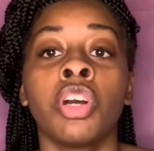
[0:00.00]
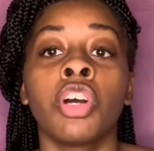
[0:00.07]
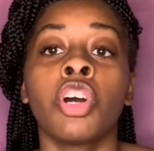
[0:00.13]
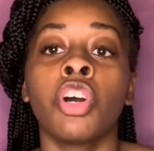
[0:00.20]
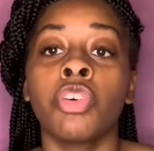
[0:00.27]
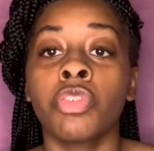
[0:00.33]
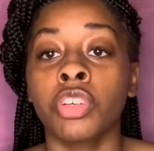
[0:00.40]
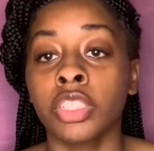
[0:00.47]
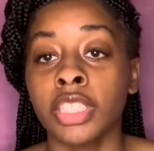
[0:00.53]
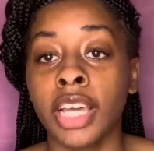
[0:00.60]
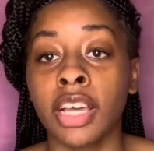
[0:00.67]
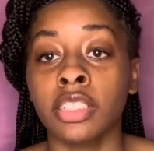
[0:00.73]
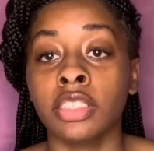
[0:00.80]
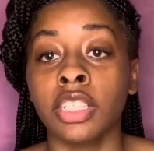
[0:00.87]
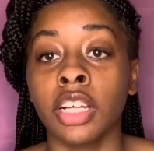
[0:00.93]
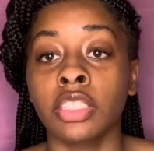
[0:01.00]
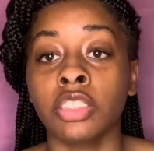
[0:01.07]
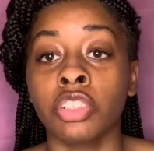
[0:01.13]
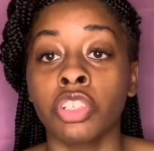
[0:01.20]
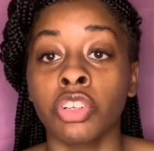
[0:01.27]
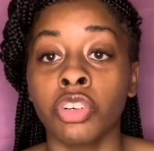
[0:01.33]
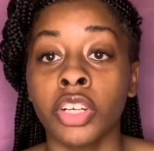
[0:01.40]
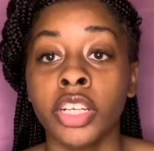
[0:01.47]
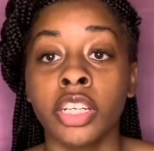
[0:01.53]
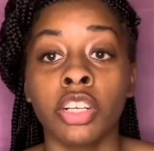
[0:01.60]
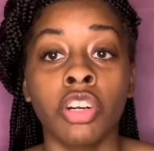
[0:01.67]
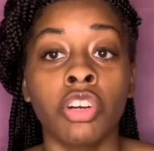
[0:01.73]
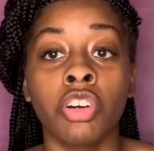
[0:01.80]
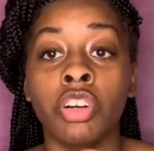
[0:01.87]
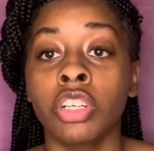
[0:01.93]
over $1,000 on a credit
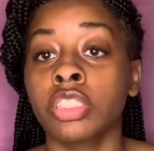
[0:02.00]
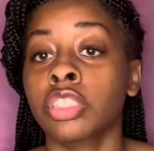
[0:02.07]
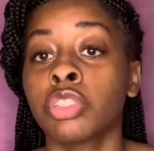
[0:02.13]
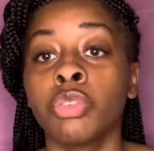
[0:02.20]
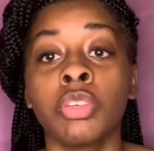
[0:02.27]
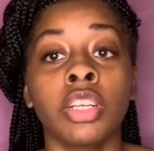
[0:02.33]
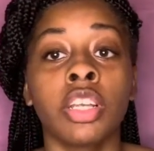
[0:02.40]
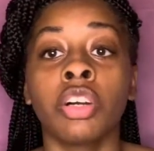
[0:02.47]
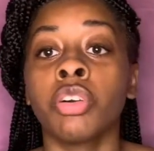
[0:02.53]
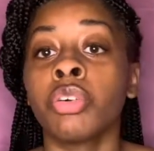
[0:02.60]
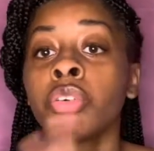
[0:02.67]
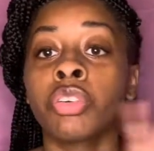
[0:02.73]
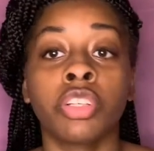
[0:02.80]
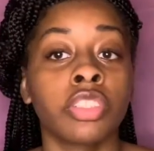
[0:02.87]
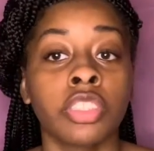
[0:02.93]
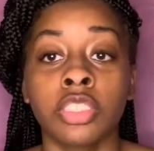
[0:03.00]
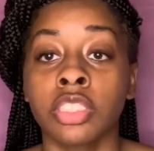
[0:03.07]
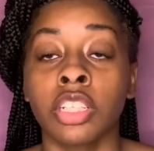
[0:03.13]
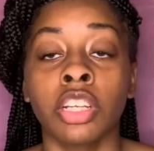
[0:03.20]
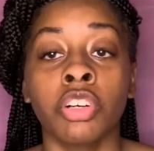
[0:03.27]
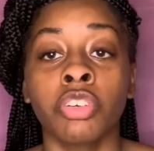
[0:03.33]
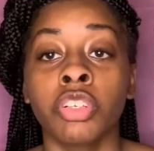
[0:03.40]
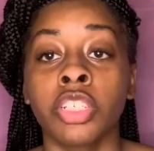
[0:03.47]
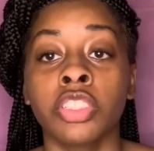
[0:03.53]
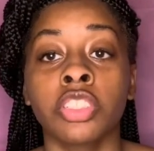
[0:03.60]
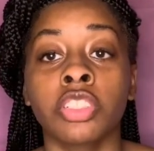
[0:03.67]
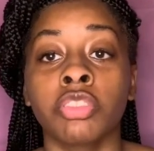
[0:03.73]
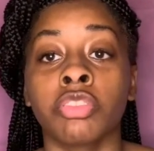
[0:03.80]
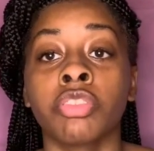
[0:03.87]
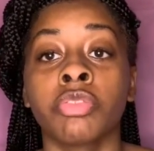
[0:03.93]
card, student loan, or just a loan in
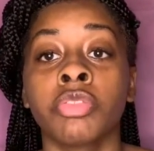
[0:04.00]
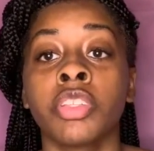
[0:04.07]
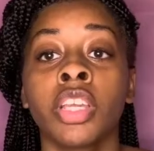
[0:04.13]
general,